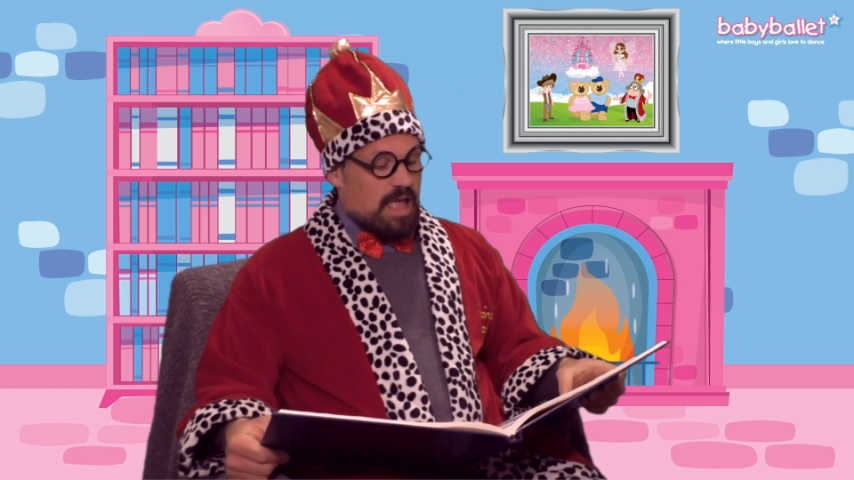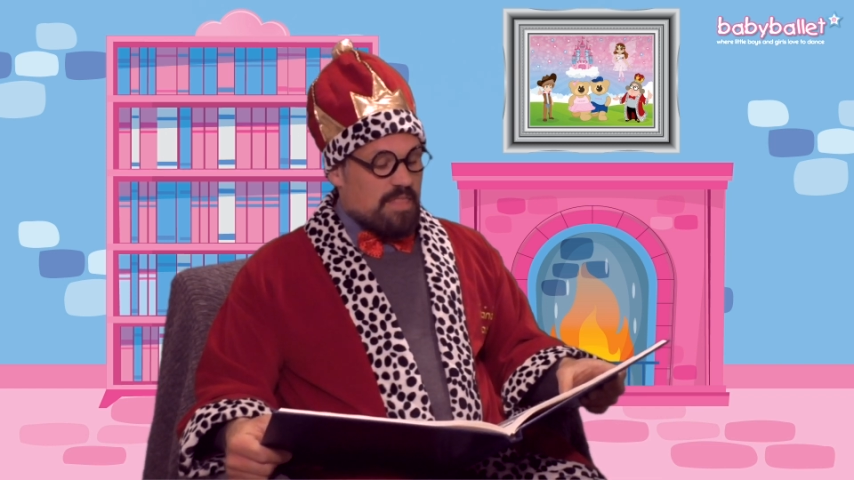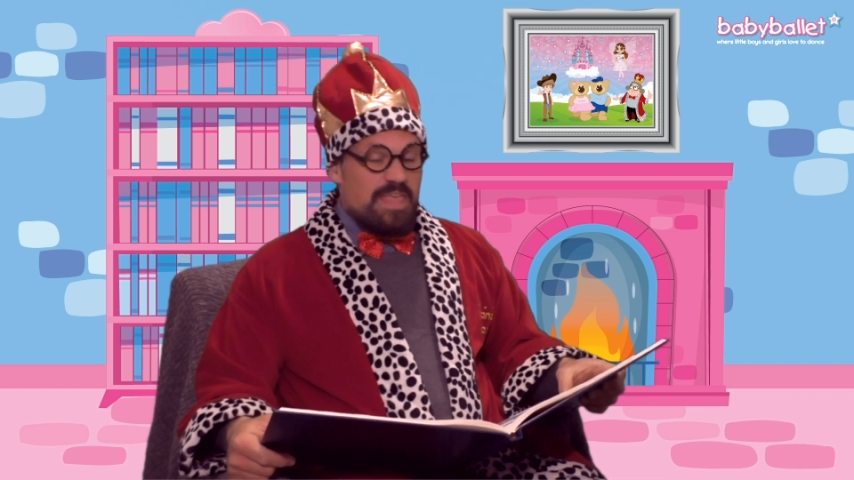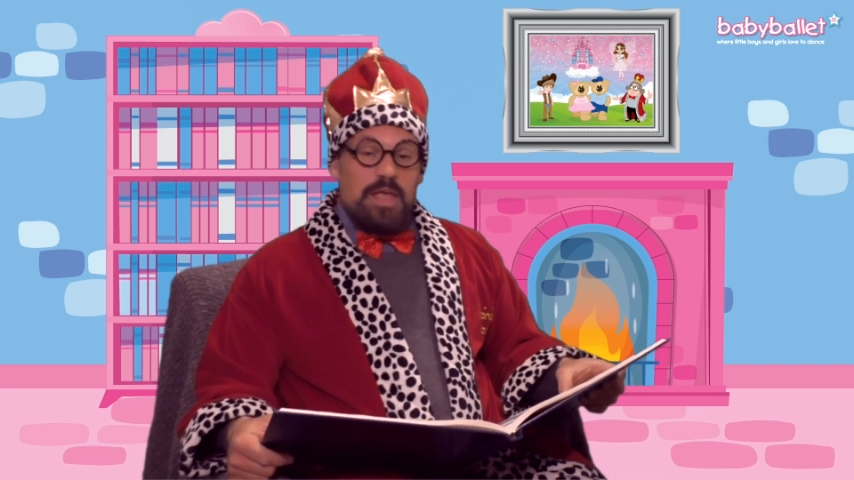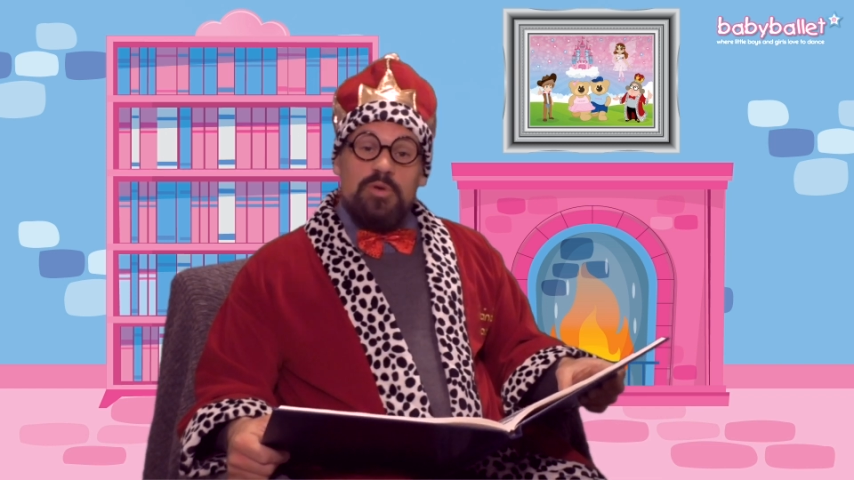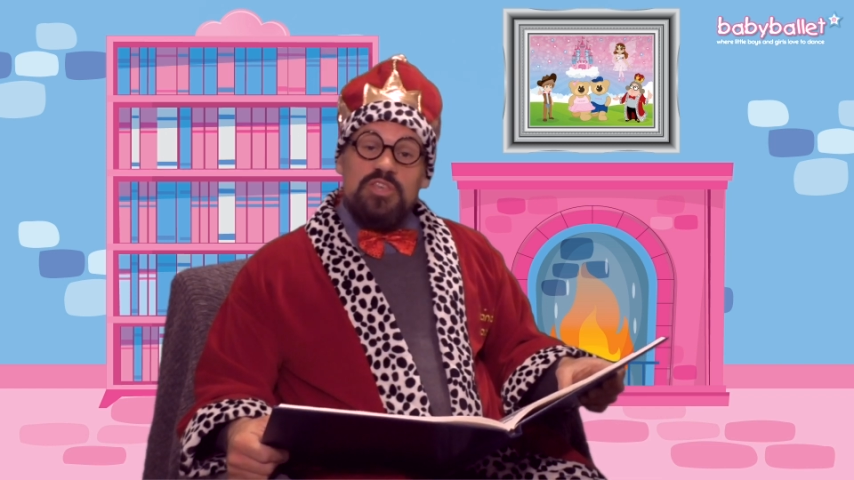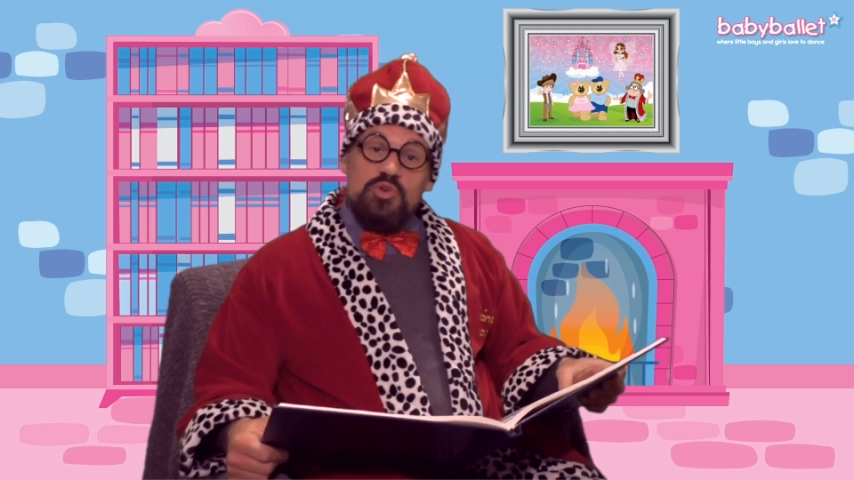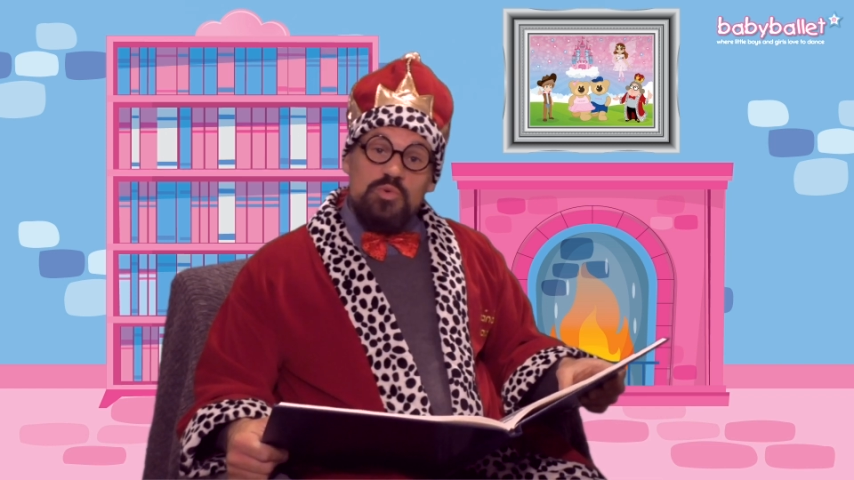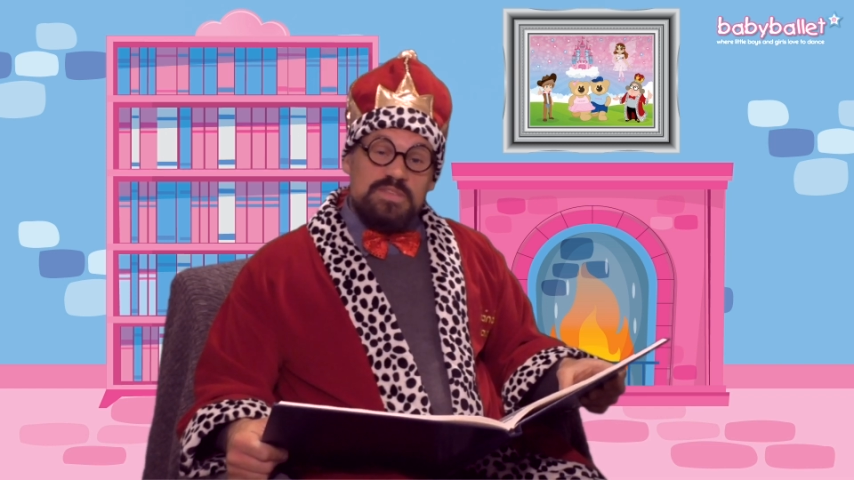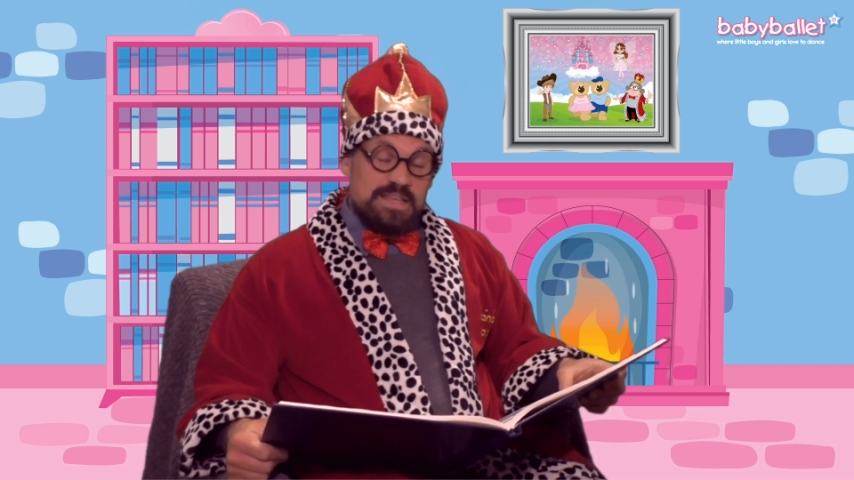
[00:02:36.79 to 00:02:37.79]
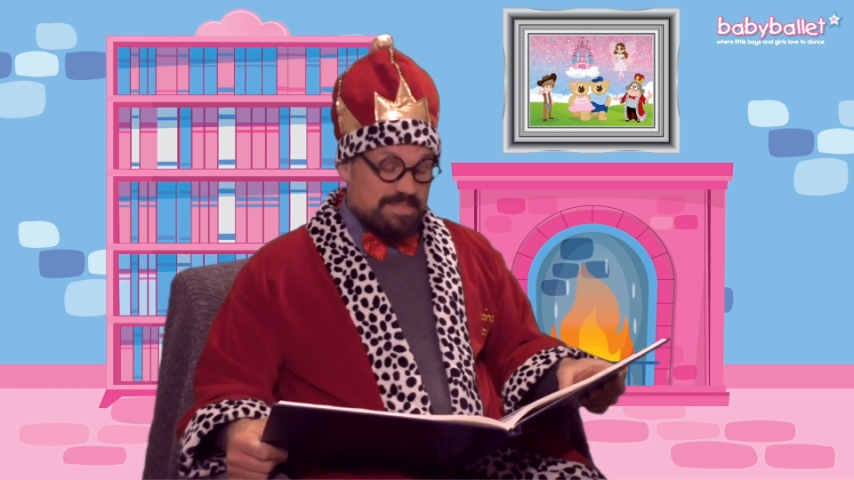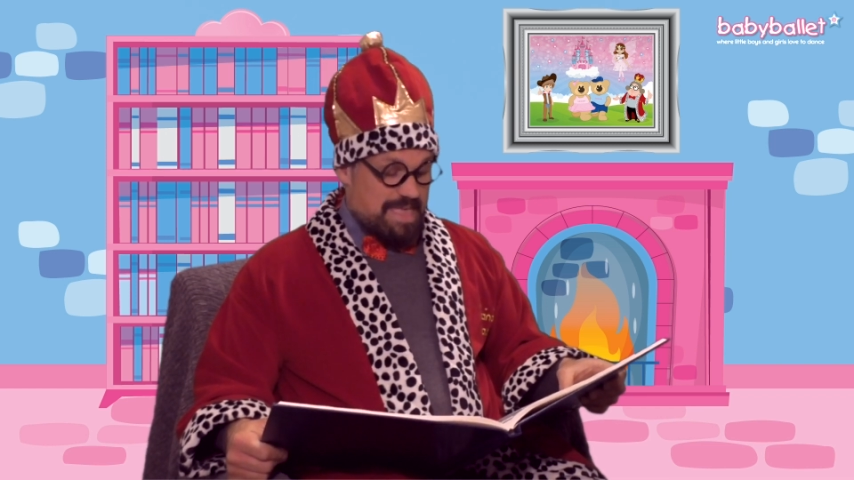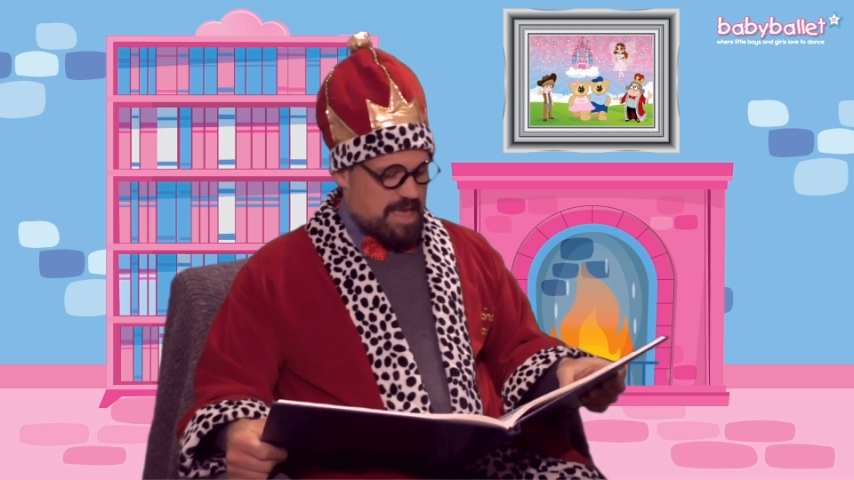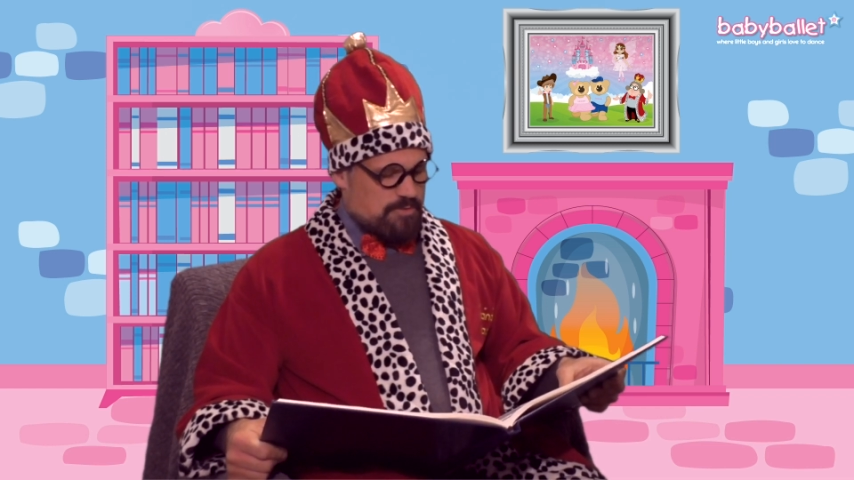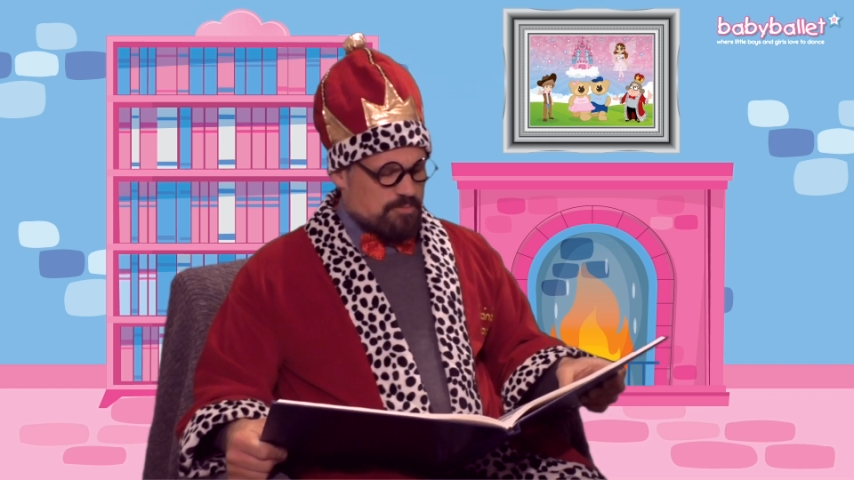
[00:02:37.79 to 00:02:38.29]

and they were using their,